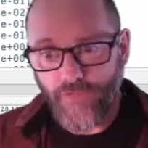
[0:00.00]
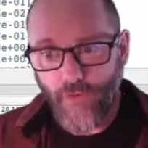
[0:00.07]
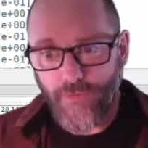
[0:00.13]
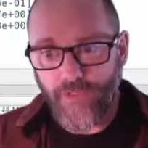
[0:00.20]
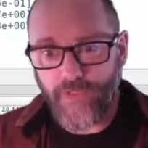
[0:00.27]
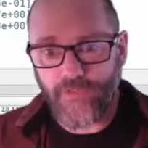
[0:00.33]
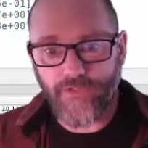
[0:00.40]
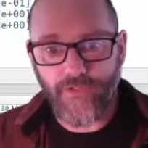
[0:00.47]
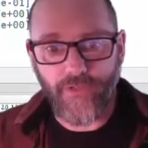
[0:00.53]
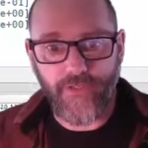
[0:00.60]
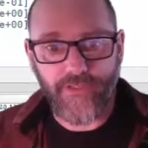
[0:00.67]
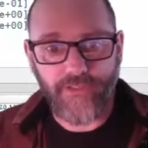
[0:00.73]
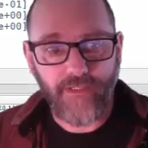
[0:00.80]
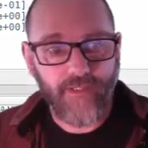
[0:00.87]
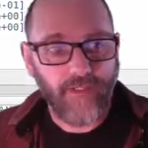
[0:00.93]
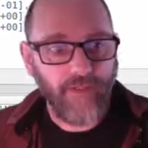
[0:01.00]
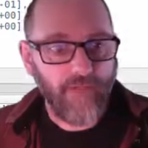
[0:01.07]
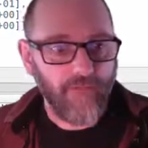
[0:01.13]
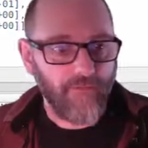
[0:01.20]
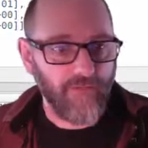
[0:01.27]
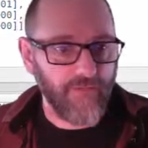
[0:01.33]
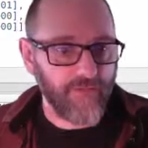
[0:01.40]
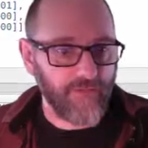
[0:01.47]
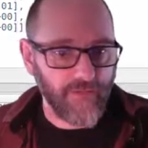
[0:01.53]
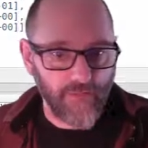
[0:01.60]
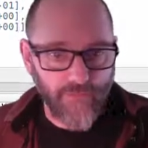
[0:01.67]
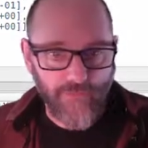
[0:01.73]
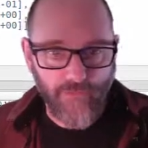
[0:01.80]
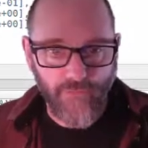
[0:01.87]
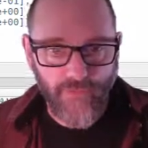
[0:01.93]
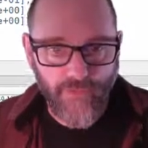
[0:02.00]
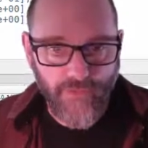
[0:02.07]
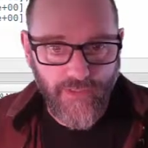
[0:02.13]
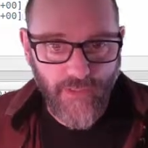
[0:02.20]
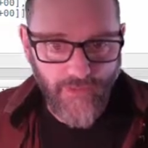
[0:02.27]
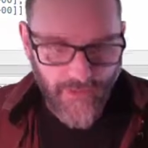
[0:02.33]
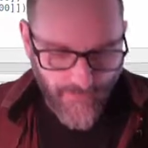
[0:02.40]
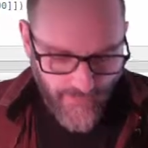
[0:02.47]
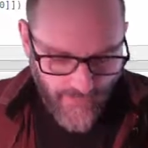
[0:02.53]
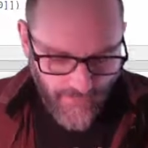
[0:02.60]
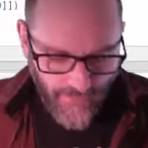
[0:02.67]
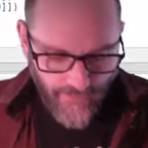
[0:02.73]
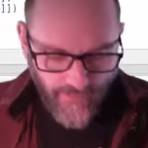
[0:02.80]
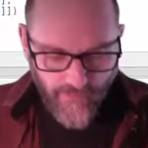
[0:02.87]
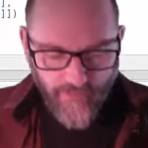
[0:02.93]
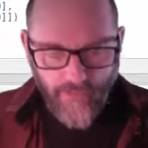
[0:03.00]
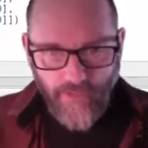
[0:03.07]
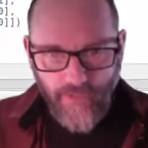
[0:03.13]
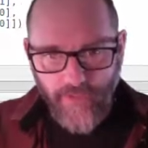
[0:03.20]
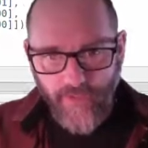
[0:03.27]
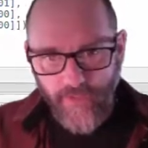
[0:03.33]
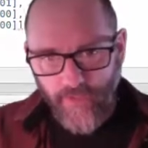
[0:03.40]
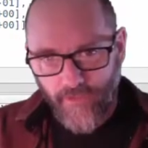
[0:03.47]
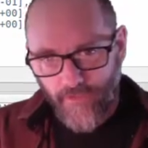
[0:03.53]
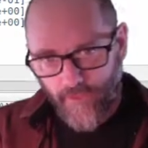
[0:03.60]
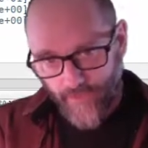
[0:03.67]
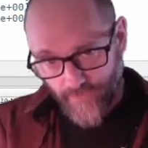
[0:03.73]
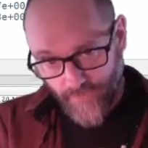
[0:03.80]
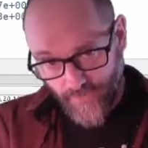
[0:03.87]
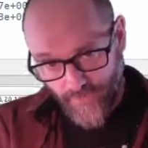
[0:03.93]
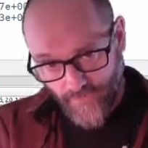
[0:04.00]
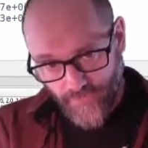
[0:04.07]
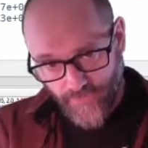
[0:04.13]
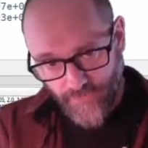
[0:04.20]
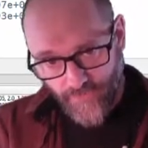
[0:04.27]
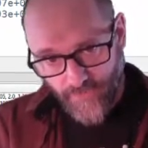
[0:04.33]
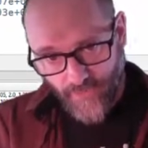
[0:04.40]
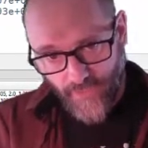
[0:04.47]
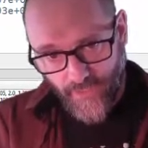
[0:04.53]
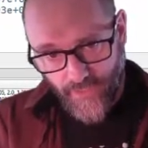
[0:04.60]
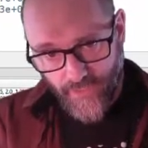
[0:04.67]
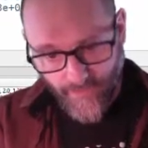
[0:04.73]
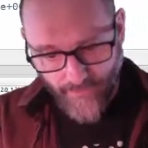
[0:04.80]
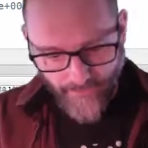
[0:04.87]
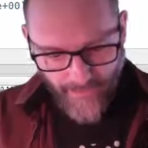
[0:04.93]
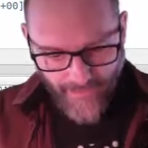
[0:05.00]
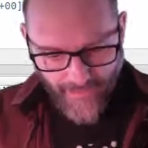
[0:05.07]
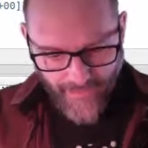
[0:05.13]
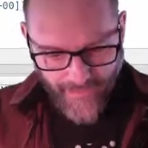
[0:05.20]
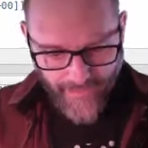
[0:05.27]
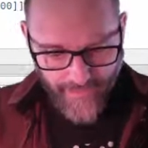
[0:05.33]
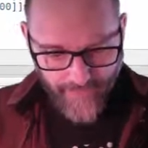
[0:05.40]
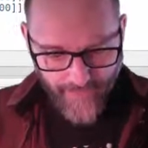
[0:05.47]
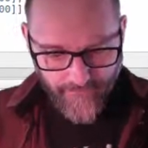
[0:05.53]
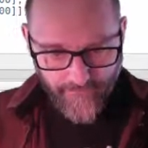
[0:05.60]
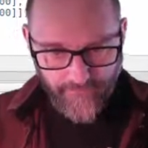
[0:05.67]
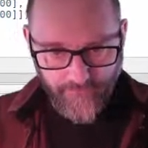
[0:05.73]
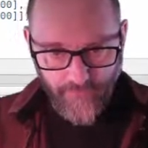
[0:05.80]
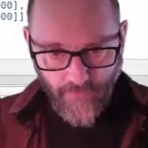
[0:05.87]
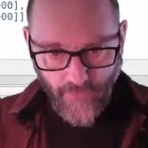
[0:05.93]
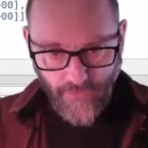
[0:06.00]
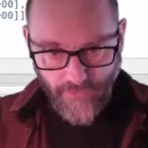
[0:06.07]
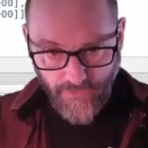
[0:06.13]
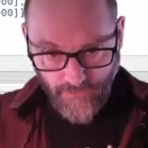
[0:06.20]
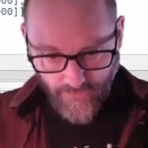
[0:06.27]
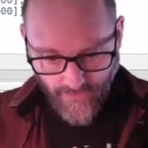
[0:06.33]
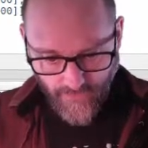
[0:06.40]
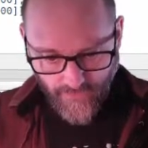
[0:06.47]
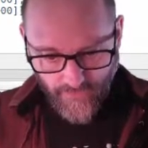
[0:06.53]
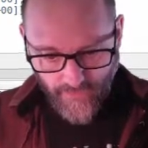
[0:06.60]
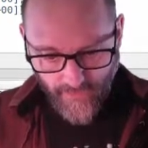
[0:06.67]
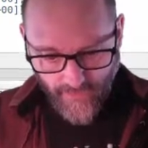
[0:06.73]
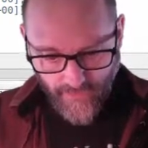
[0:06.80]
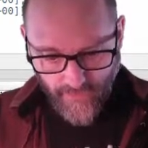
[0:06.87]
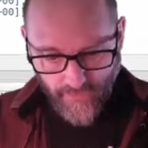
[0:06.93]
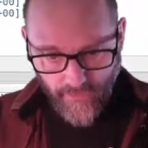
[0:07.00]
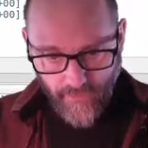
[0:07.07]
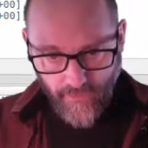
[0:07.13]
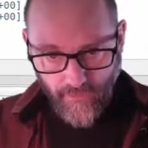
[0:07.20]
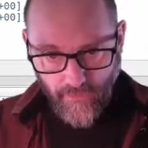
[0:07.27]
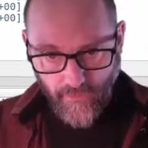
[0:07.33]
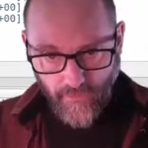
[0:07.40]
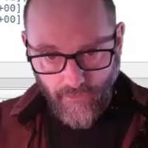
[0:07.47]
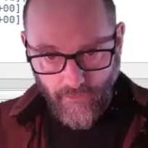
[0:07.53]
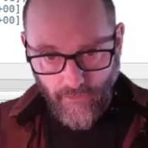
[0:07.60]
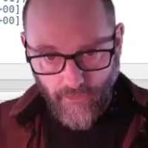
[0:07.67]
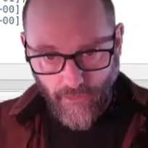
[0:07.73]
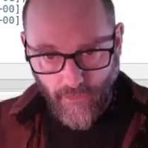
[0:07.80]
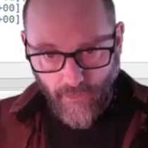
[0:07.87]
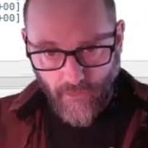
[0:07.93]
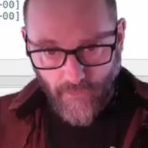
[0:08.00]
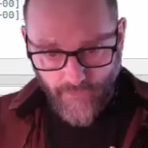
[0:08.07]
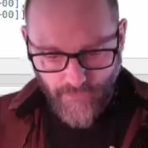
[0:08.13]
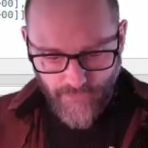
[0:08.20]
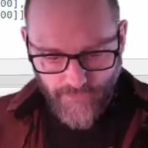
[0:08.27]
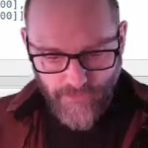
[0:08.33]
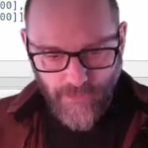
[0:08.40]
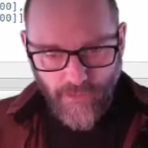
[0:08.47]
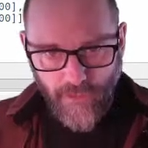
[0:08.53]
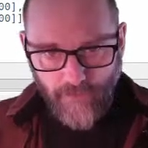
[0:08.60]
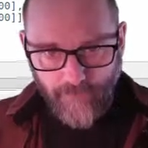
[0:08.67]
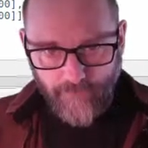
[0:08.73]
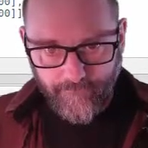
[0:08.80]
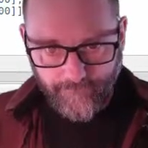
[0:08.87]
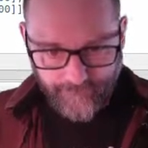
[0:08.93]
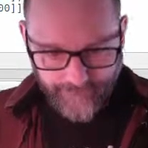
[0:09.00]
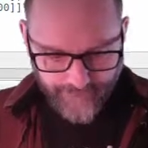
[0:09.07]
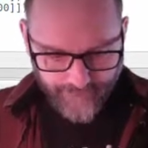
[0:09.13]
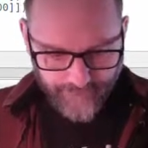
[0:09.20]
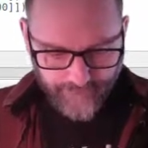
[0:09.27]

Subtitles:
So what we can do is, for this solution, which we know to be quite a good one, we can do we just want the first column,